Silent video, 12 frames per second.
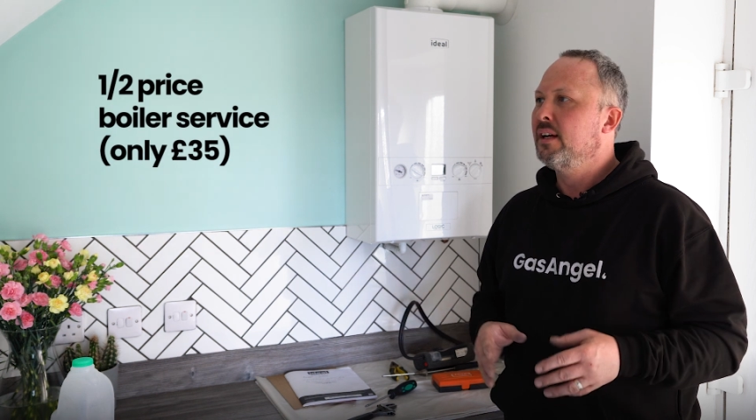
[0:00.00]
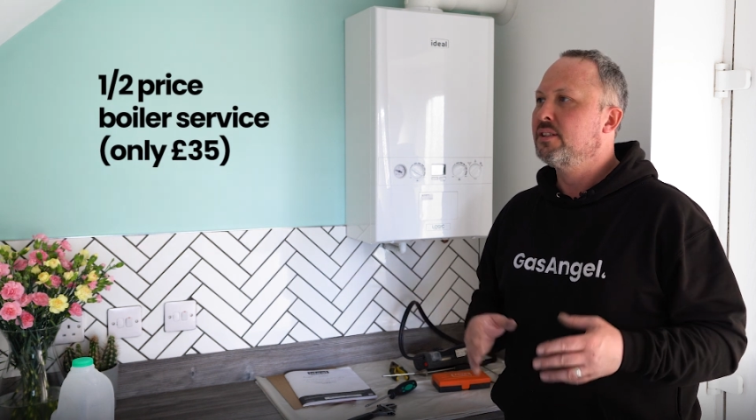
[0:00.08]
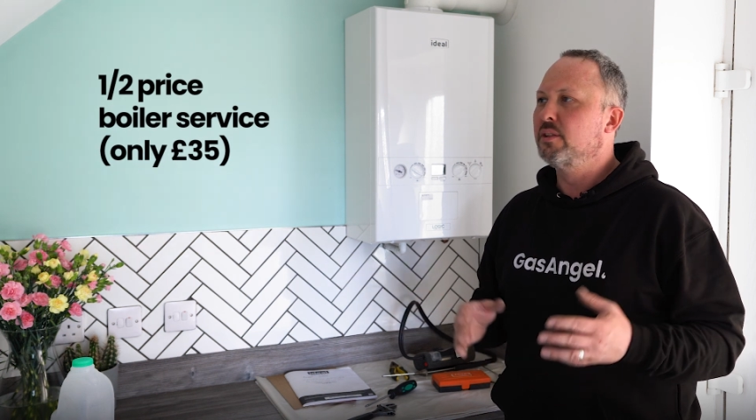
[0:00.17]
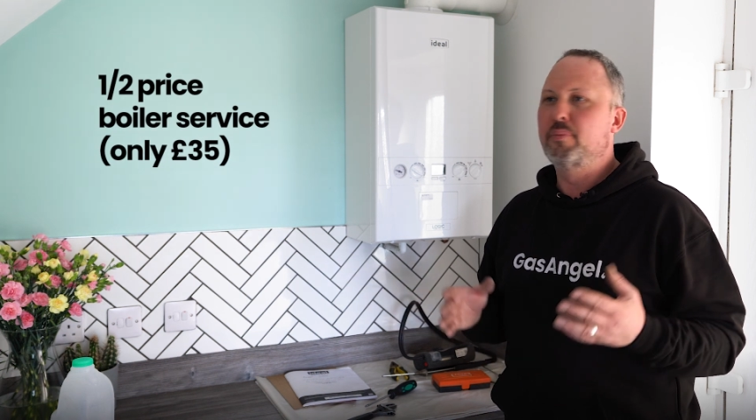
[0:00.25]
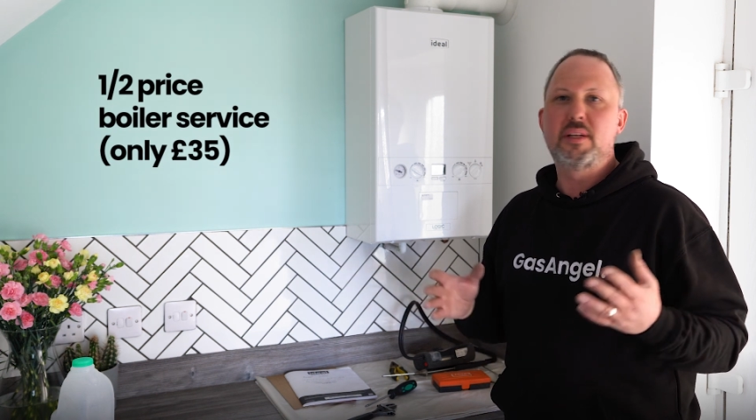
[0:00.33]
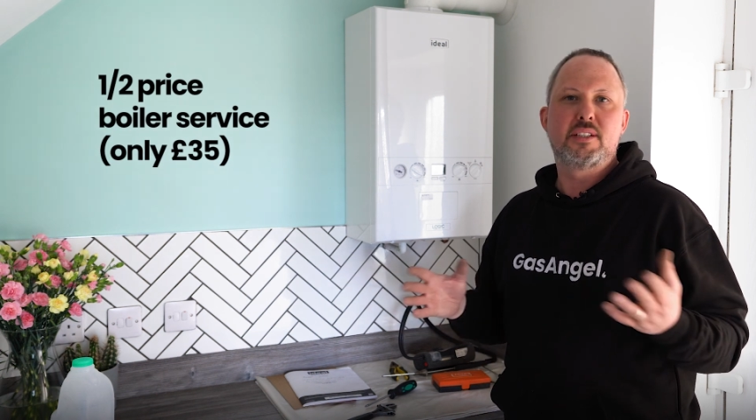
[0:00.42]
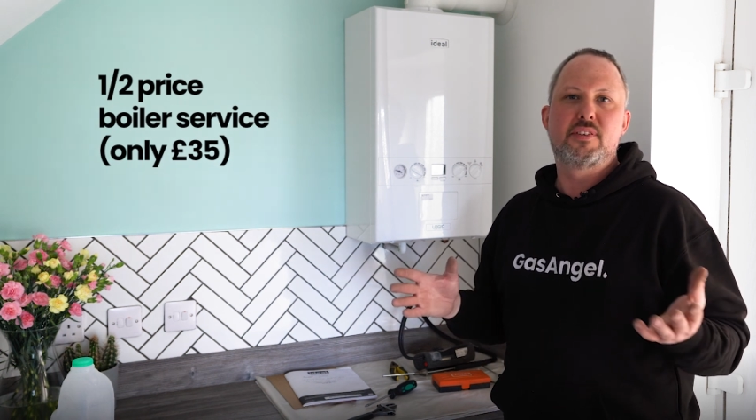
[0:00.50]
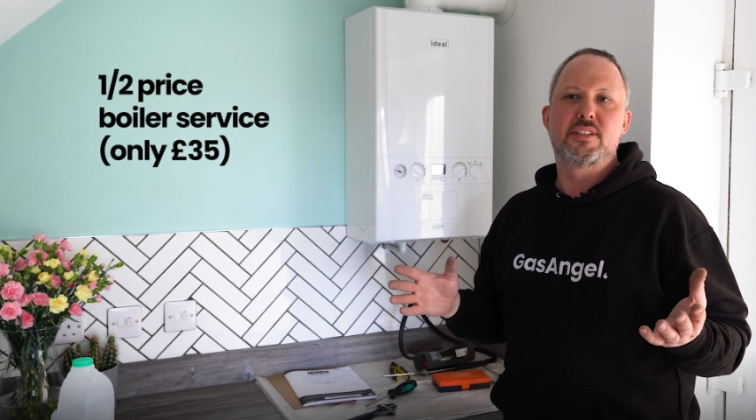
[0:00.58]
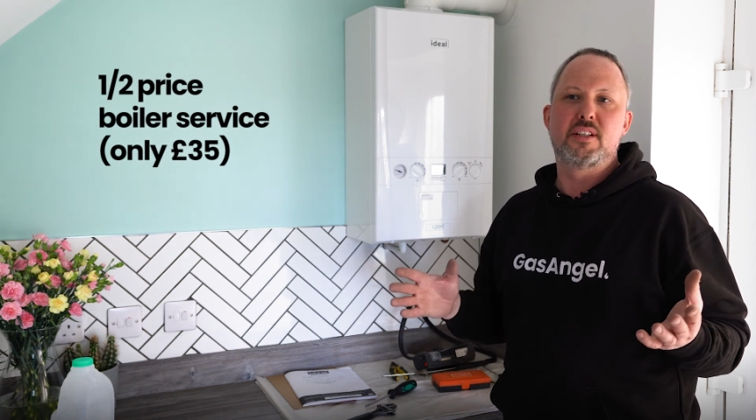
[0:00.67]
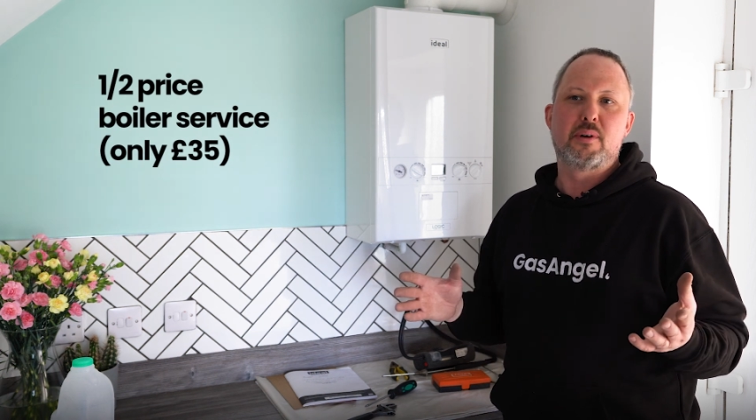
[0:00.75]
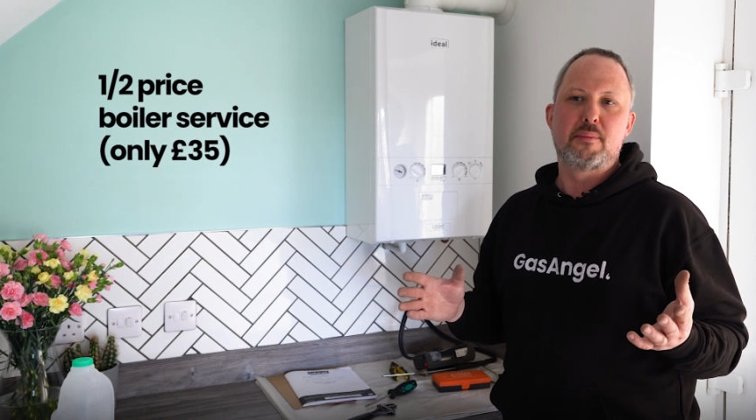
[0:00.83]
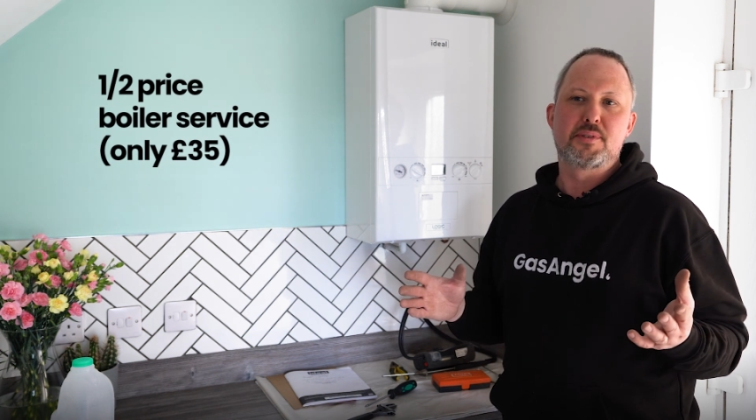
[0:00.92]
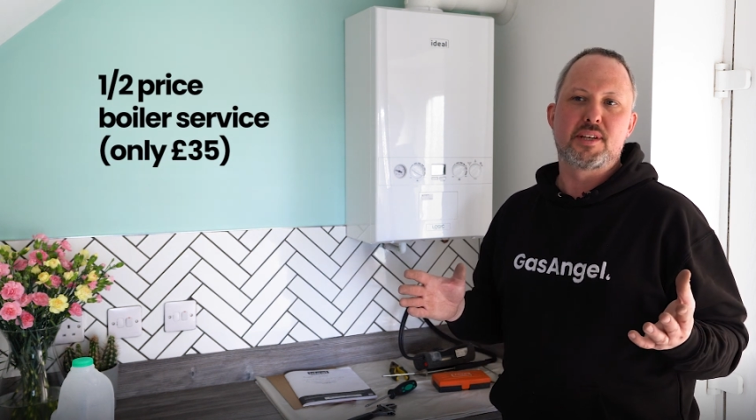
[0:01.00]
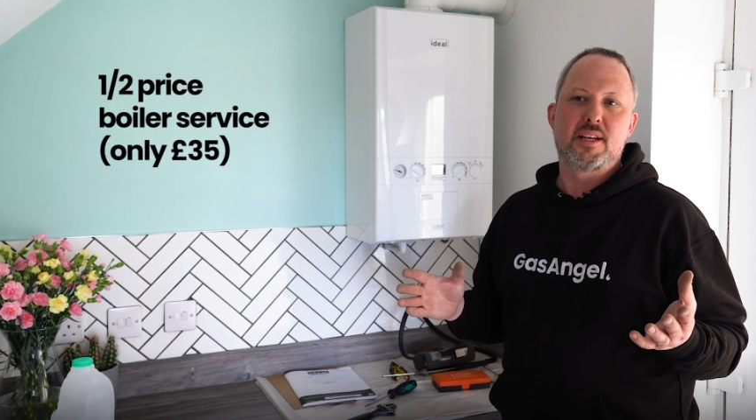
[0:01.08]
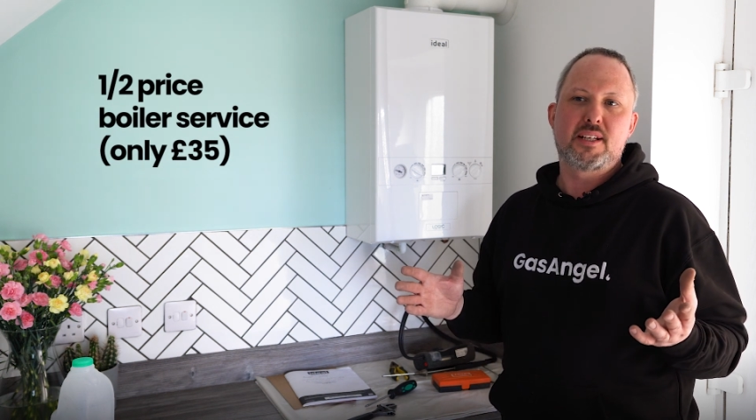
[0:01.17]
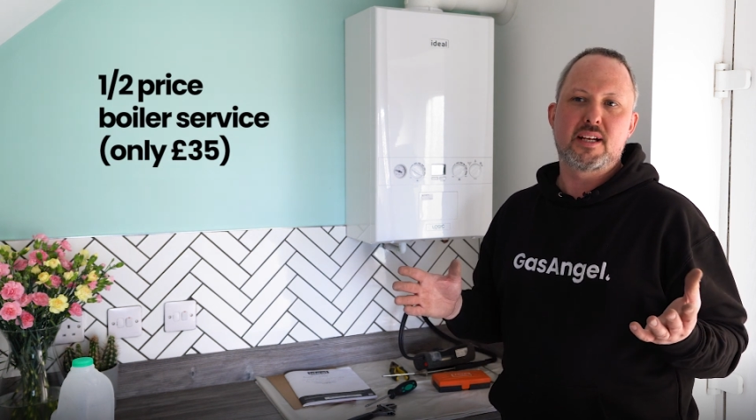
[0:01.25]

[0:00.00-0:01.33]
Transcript: So please visit the website